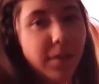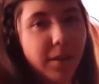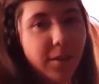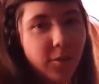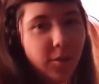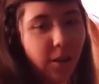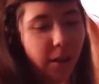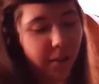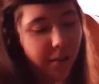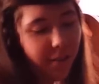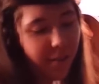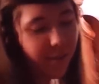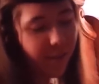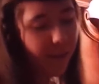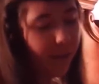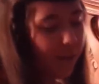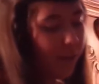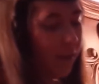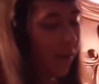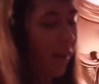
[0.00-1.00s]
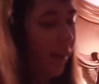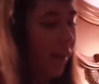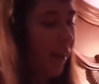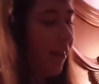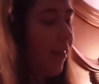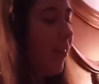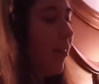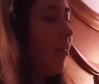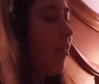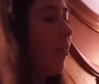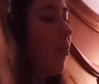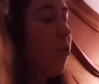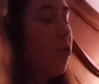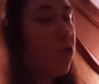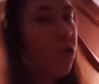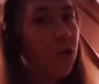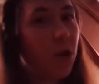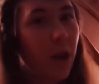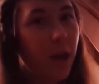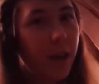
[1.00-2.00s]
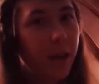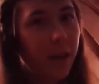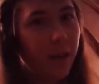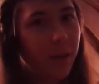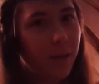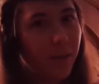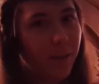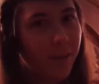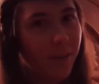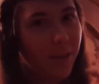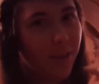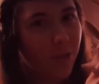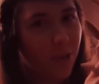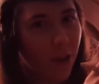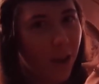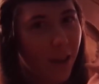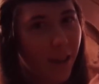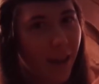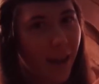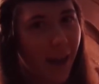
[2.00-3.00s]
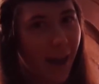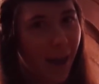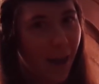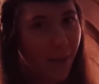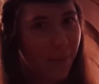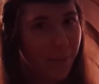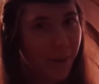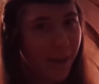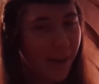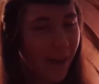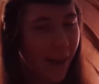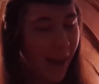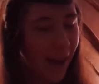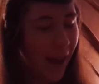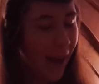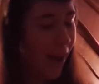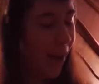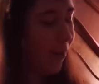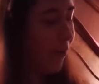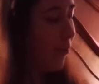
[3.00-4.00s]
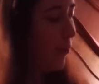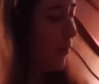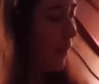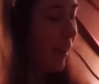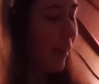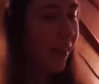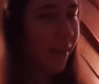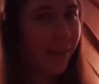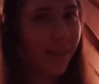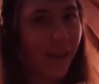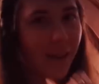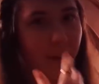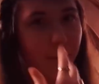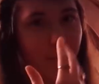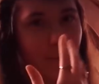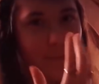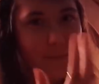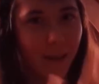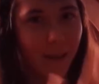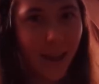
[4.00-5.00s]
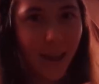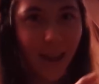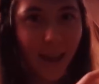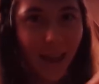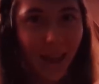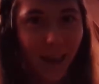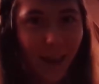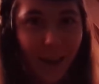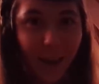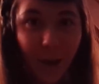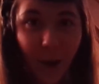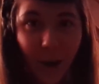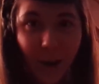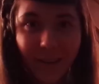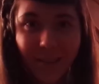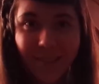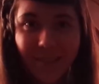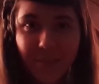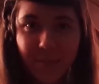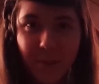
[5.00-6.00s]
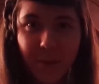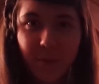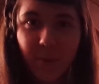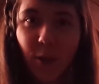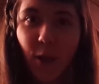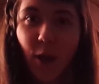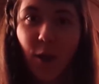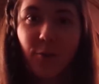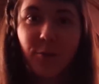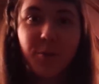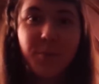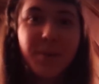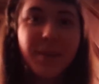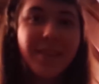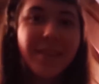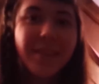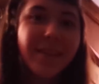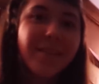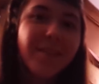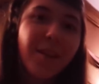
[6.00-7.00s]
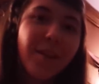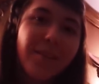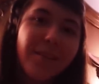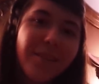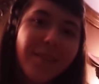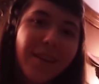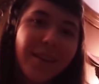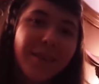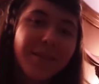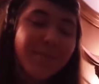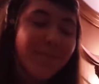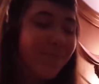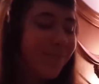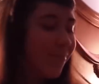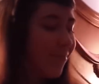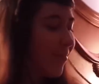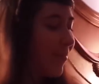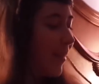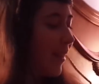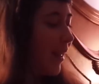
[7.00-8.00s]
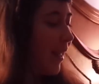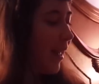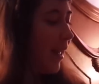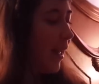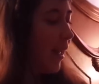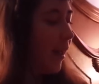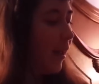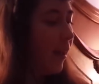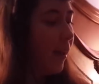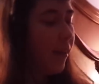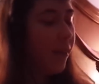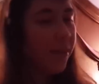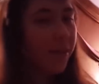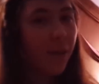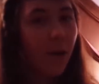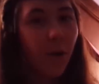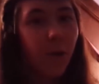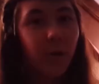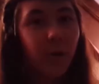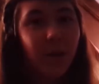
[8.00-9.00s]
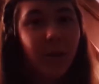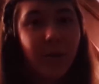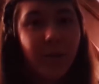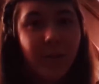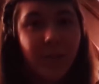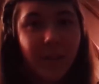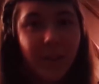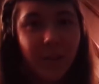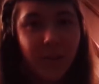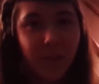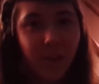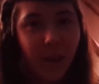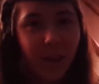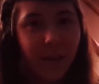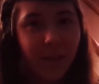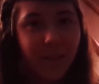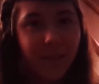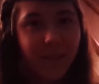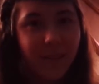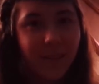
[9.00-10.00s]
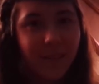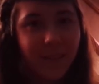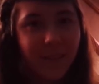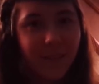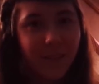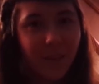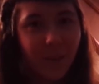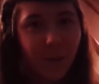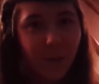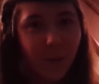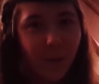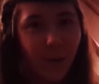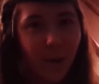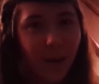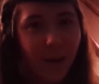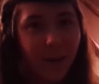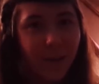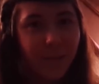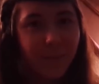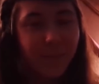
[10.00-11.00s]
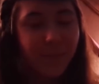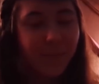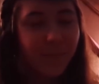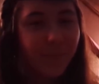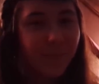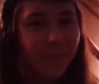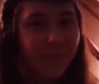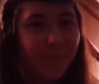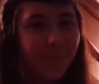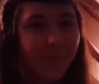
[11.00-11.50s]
seashells, like this giant seashell I happen to have because I'm a goddess and people offer me things all the time. So use seashells to, um,